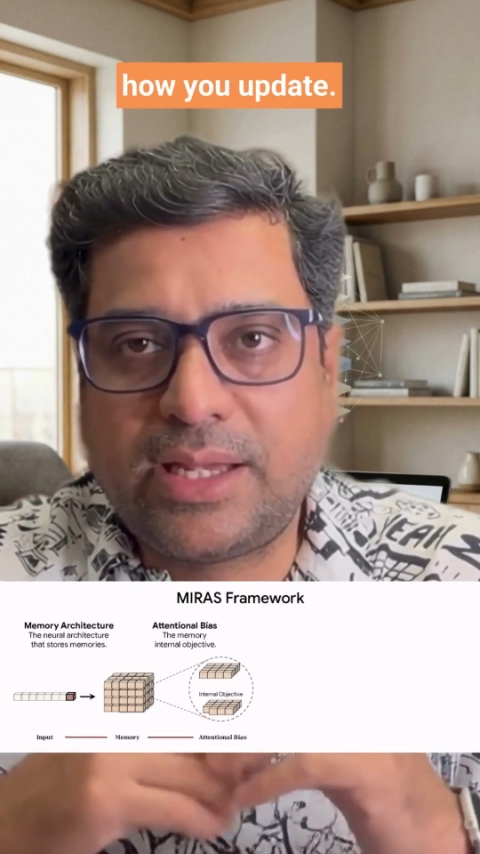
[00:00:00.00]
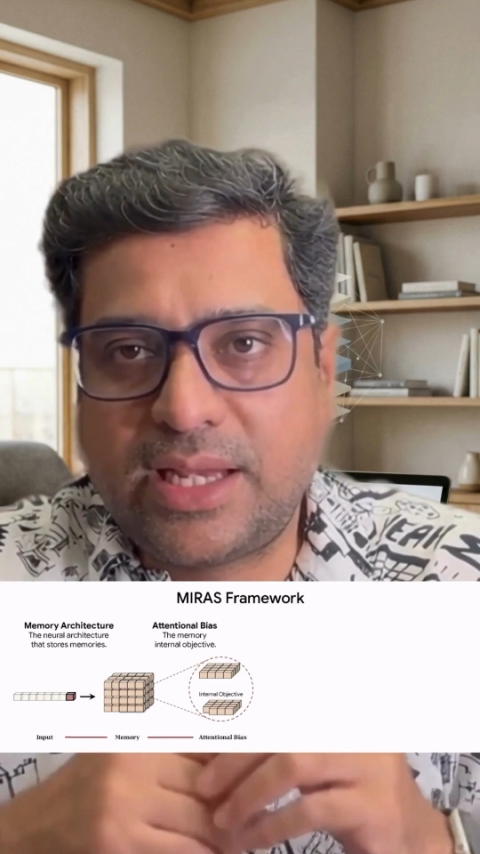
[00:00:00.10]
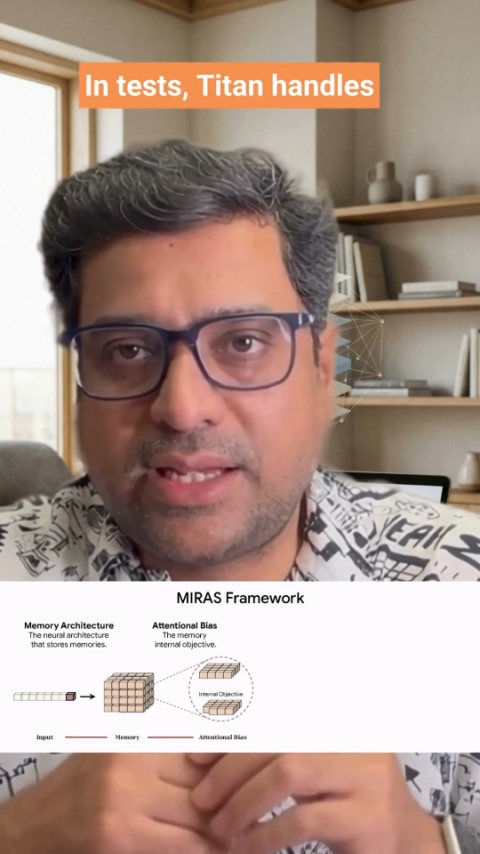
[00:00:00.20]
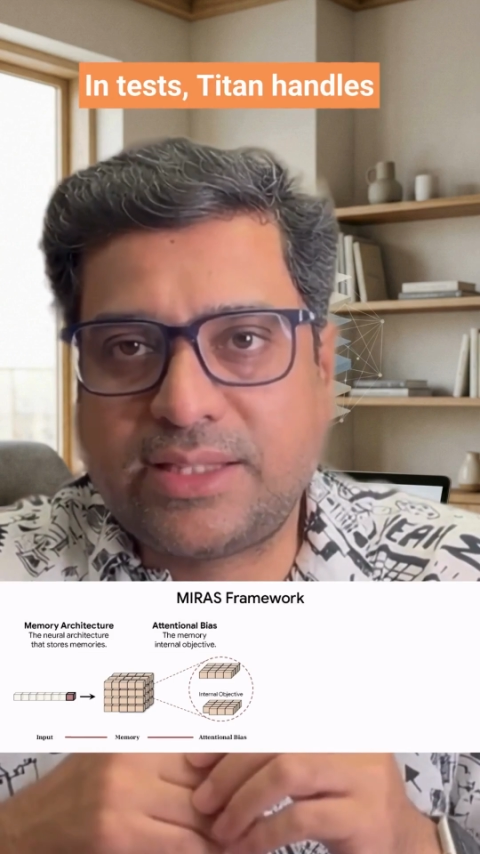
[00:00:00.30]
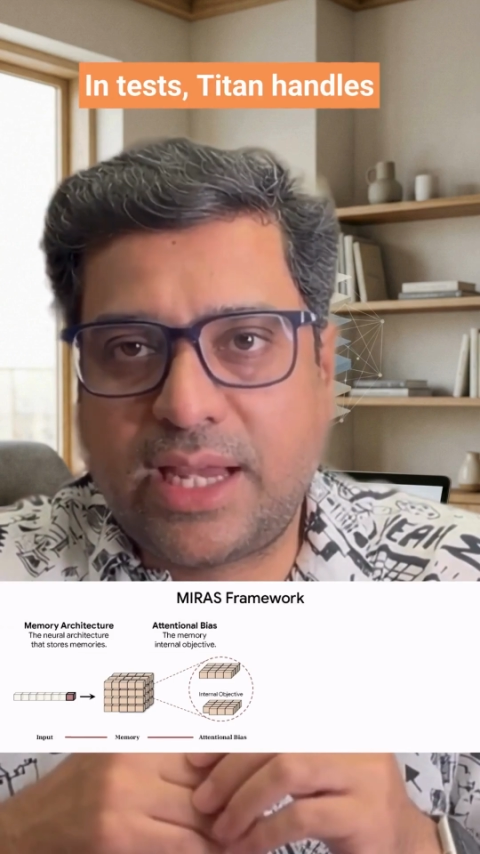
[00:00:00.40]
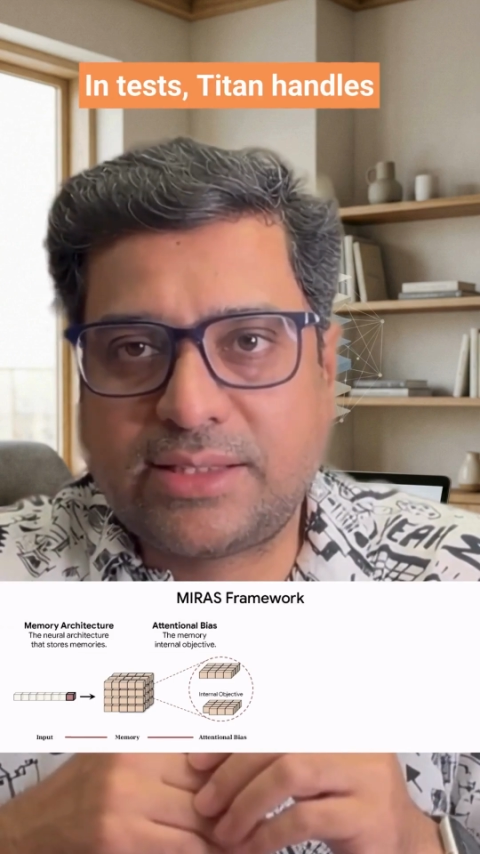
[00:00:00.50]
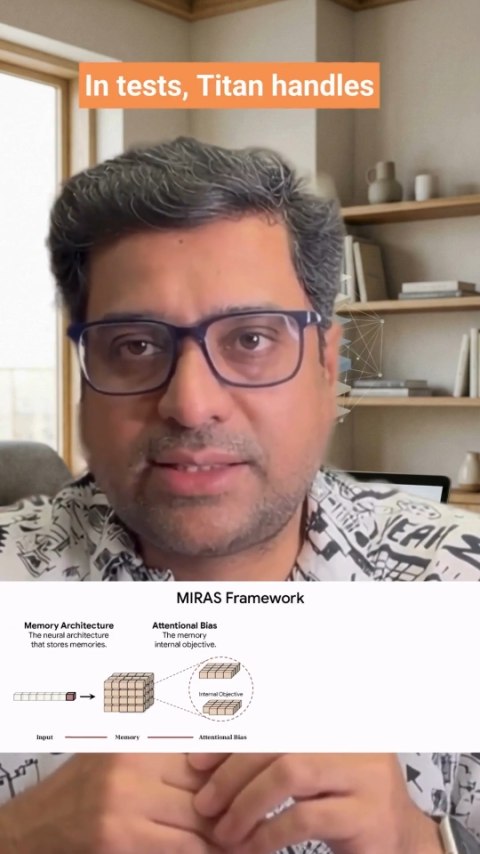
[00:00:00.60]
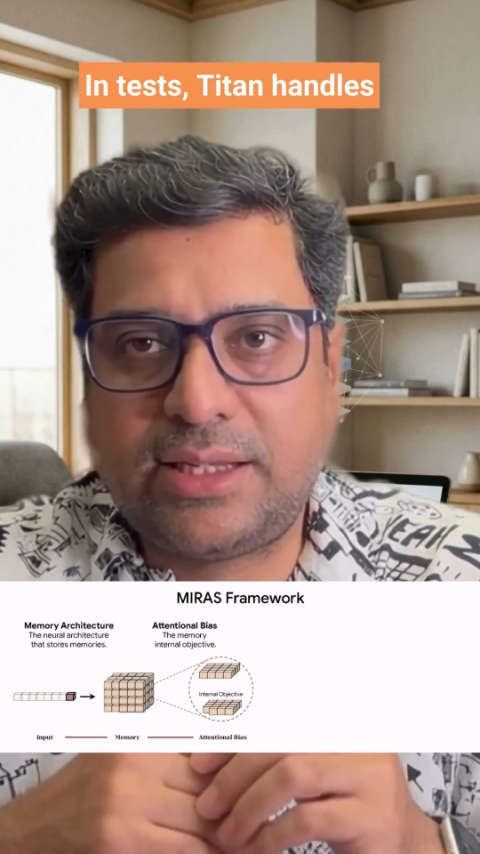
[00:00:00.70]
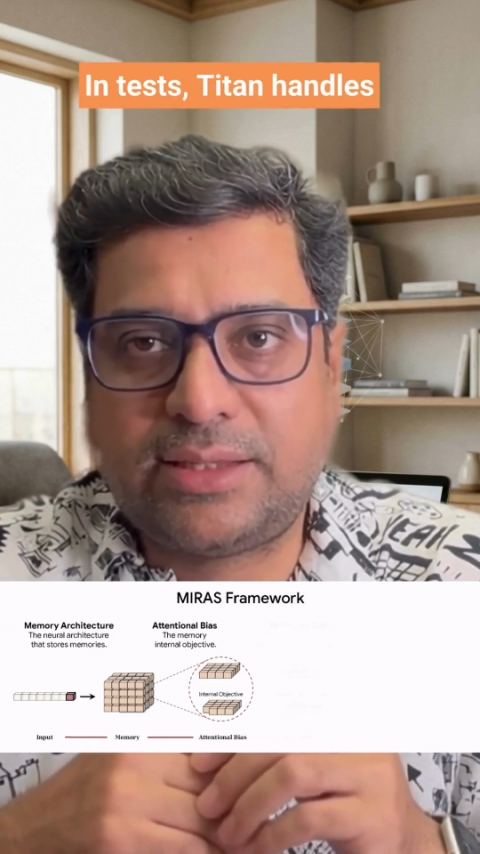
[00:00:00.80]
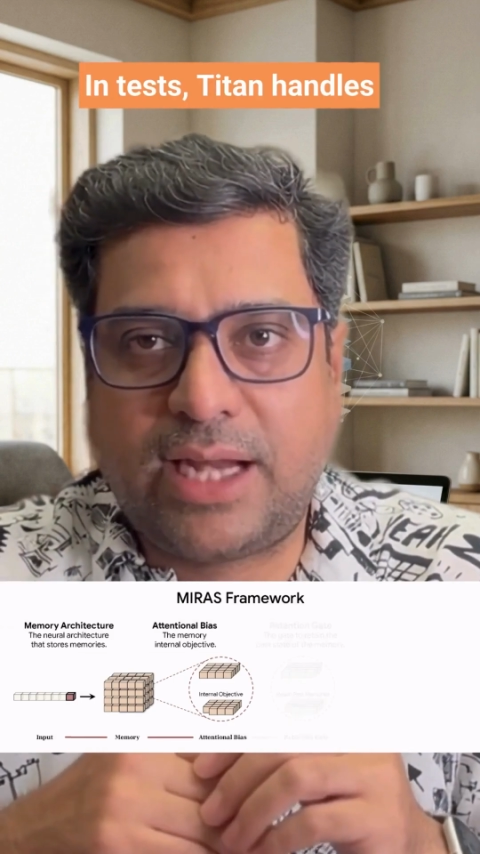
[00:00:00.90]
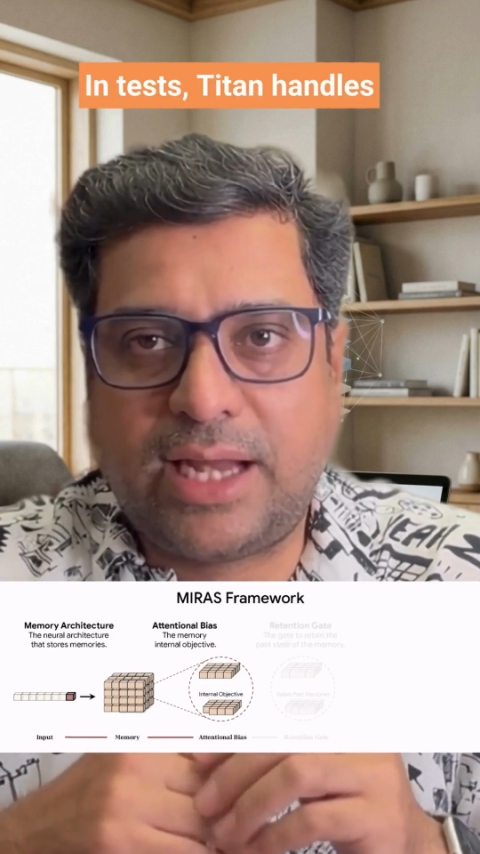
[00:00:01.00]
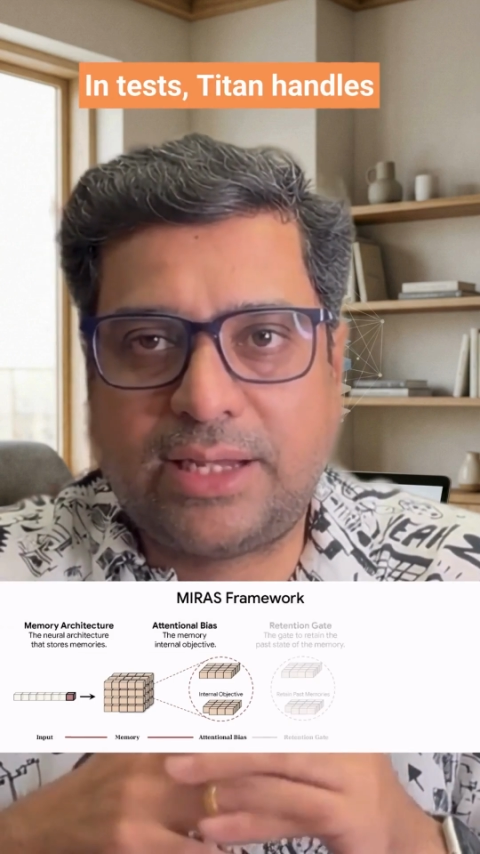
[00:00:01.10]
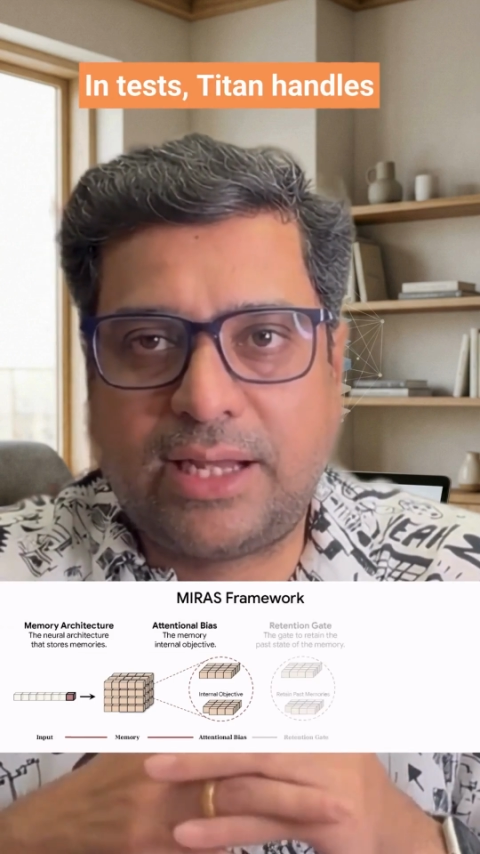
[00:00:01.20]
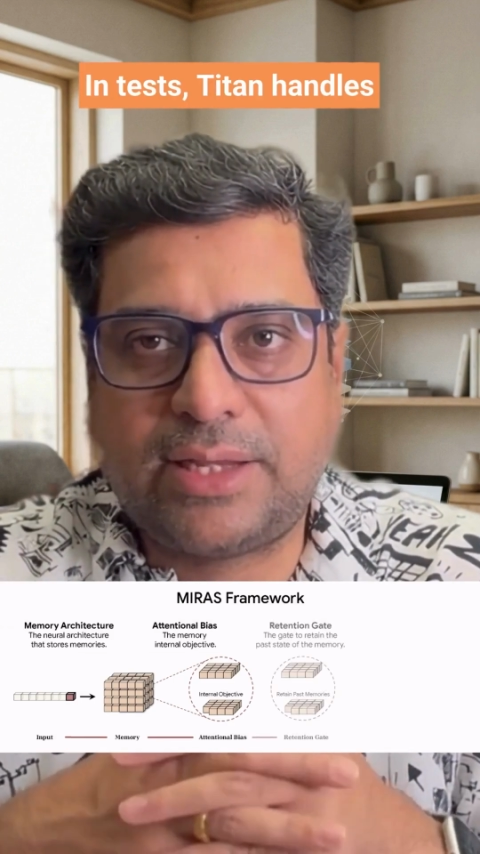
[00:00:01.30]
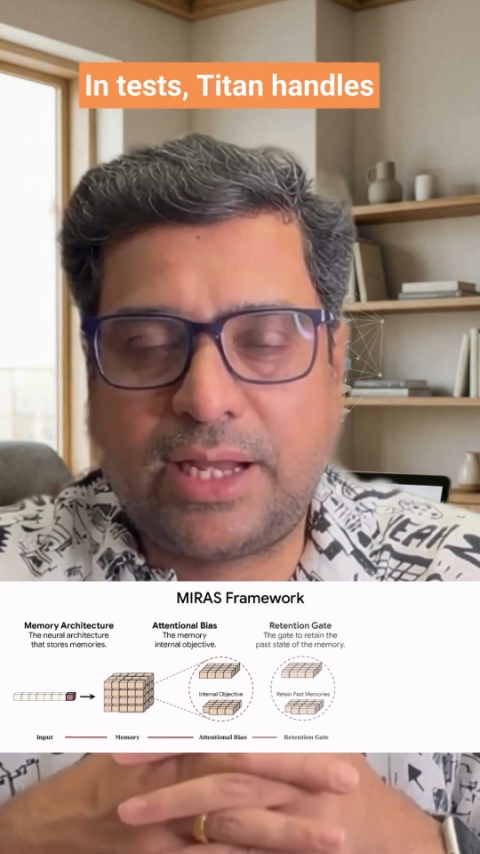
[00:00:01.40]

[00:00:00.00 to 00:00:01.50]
In test, Titans